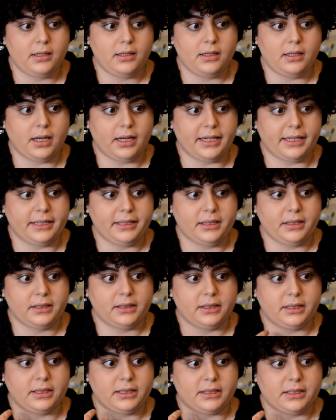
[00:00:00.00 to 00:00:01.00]
like
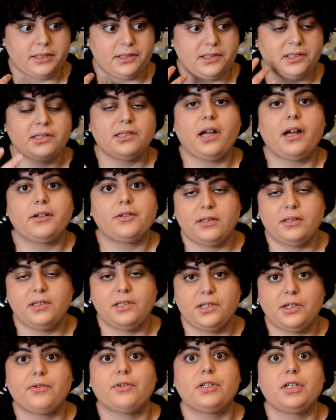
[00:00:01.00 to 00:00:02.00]
uh, societal
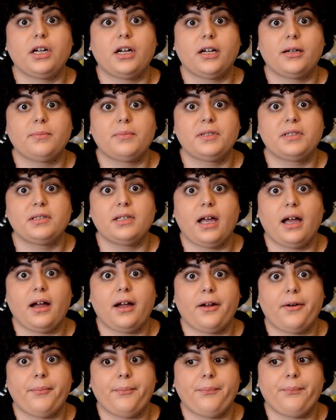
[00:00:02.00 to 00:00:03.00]
stereotypes
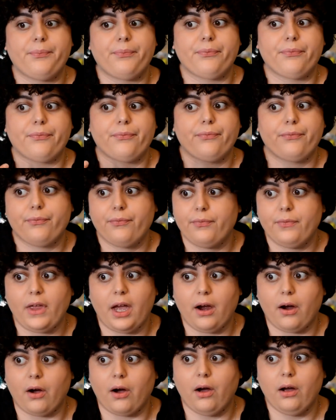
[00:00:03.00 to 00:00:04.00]
um,
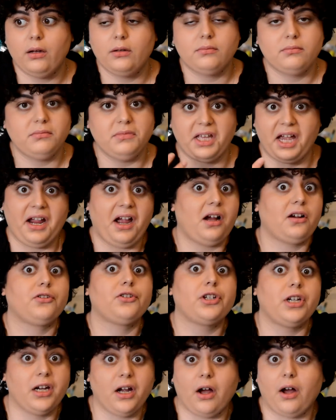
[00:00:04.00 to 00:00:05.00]
there are, they
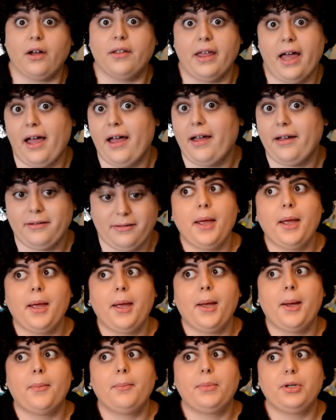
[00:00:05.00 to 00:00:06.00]
actually are there.
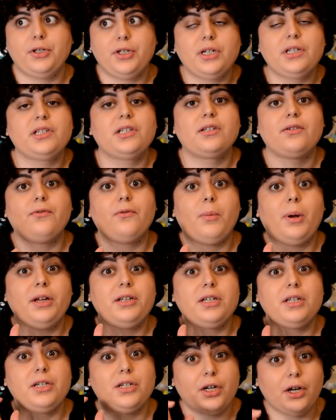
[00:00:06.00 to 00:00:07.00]
But just as a
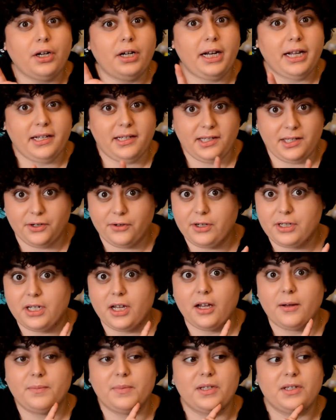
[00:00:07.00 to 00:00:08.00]
reminder, don't let
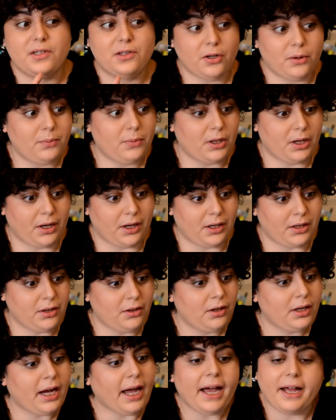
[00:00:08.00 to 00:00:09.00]
stereotypes stop you.
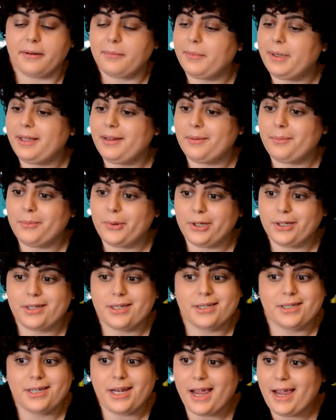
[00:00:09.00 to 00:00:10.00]
You can be the
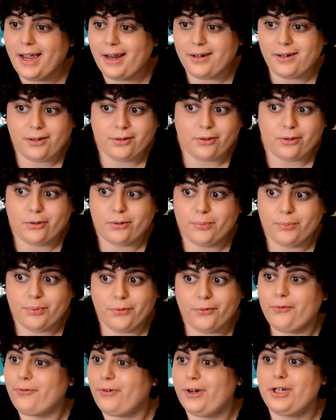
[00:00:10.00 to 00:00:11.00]
most technical,
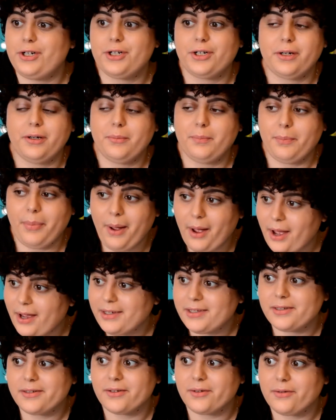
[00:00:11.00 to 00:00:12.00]
proficient
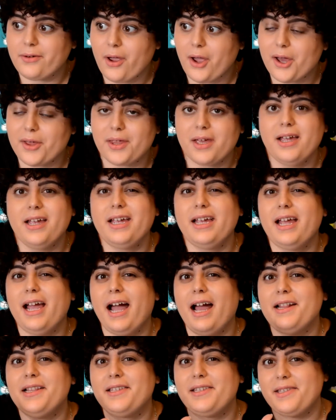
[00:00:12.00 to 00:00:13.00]
person on earth
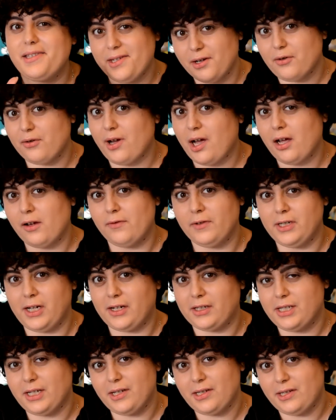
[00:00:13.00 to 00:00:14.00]
and still have an
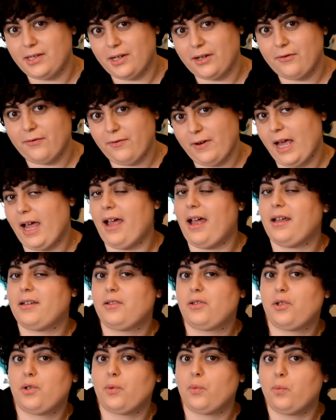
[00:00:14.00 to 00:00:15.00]
artistic flair
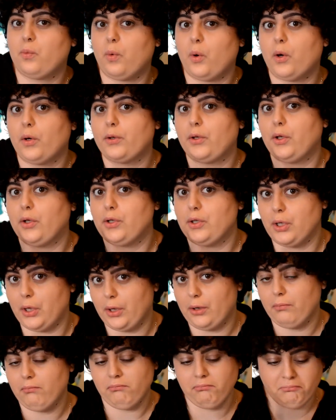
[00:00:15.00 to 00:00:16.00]
to what you do.